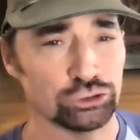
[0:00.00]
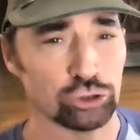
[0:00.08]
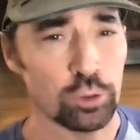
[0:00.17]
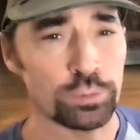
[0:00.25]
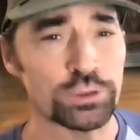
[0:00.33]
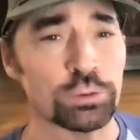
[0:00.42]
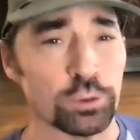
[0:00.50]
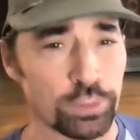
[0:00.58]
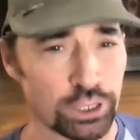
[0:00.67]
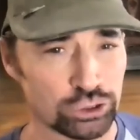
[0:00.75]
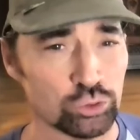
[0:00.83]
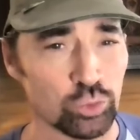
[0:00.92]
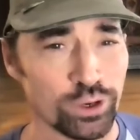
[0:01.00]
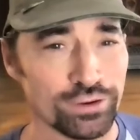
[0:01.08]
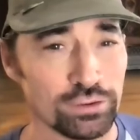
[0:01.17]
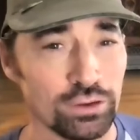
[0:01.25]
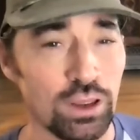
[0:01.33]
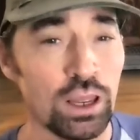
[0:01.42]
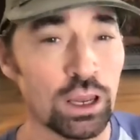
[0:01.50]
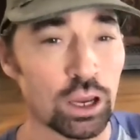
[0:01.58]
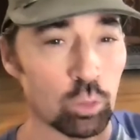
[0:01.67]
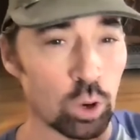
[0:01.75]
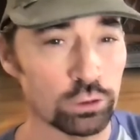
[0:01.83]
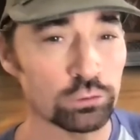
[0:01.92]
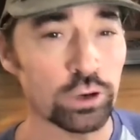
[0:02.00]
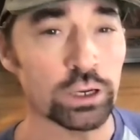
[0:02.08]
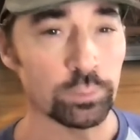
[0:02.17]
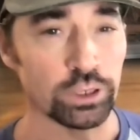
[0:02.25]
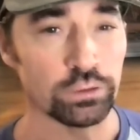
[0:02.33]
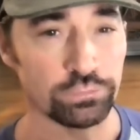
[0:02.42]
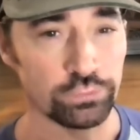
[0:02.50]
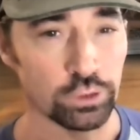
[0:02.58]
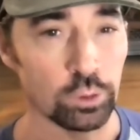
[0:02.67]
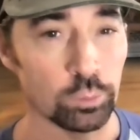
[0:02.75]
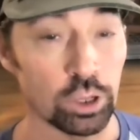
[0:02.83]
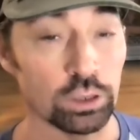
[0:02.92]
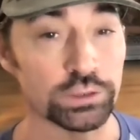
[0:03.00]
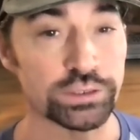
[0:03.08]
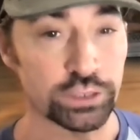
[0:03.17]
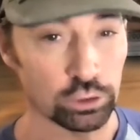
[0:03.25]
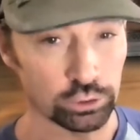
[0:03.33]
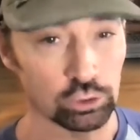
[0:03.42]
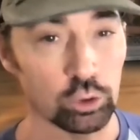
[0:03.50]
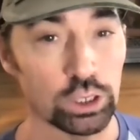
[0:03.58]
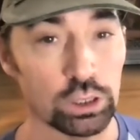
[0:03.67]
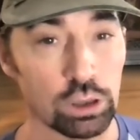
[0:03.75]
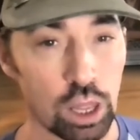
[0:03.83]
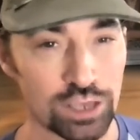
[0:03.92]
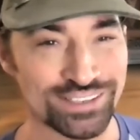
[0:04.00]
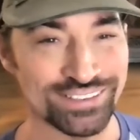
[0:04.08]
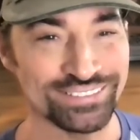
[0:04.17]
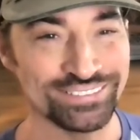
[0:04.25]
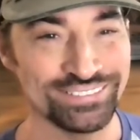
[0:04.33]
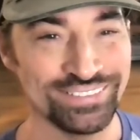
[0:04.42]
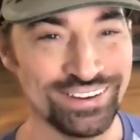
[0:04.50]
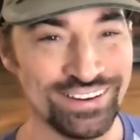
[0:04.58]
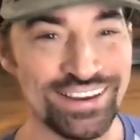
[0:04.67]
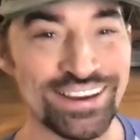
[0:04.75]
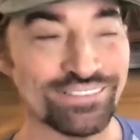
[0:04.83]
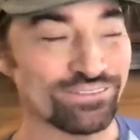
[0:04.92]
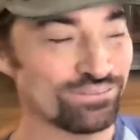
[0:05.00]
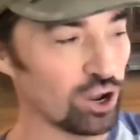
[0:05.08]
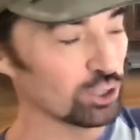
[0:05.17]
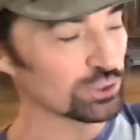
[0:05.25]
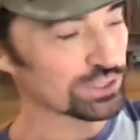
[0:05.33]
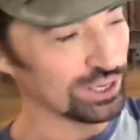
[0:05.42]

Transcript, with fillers: tropes perpetuated. I want to recommend a film called Celluloid Closet it follows